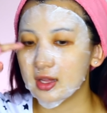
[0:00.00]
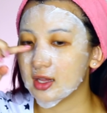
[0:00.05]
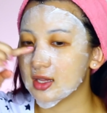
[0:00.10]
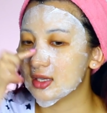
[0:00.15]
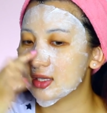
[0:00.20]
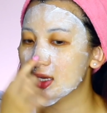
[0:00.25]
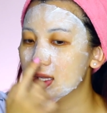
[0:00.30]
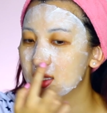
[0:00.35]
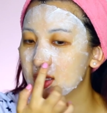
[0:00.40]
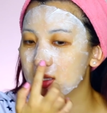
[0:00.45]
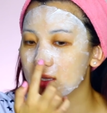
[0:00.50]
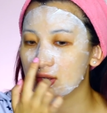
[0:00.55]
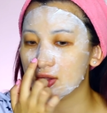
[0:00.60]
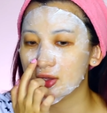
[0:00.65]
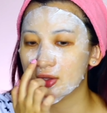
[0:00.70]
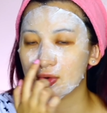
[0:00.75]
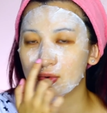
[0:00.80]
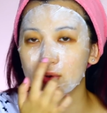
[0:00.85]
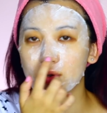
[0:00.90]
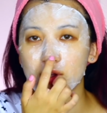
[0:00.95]
you can tell that the
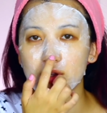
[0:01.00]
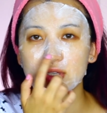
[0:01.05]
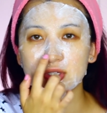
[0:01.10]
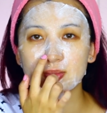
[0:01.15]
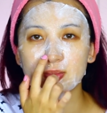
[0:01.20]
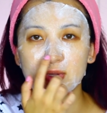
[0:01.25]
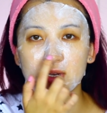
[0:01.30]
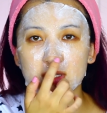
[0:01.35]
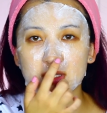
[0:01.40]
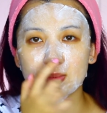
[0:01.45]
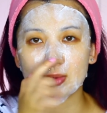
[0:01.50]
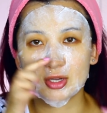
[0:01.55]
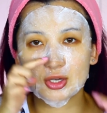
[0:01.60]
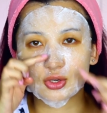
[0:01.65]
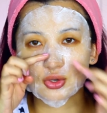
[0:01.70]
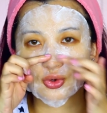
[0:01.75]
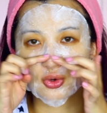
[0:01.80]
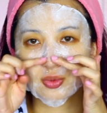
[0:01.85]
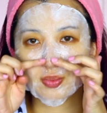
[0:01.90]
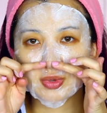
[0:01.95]
little nose bit is a bit
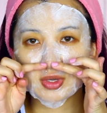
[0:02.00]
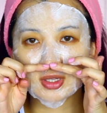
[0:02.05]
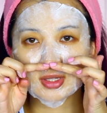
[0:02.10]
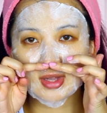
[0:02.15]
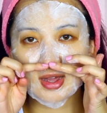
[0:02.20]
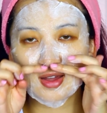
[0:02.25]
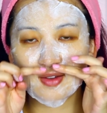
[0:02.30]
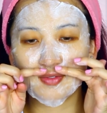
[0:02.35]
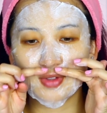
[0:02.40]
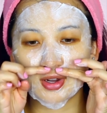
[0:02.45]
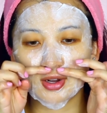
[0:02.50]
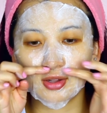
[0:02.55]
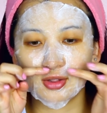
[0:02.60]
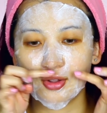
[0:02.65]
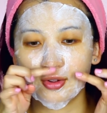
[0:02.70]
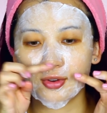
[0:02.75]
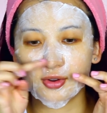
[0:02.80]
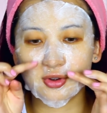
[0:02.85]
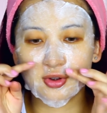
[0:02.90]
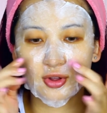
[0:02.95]
short because I have like a
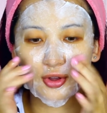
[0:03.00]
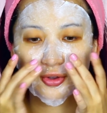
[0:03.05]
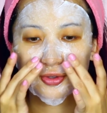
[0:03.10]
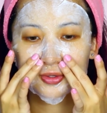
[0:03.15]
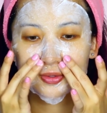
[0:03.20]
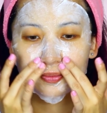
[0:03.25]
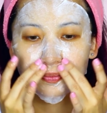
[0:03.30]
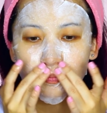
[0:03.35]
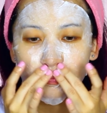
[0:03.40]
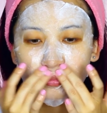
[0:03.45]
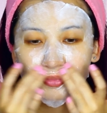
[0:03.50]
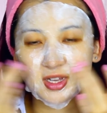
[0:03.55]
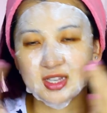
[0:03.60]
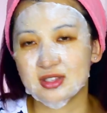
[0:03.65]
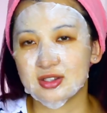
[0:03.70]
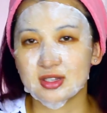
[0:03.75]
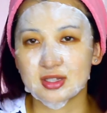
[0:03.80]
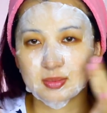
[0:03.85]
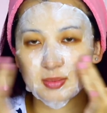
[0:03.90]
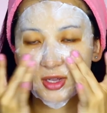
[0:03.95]
longer nose.
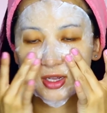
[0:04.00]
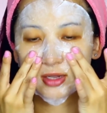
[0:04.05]
That's just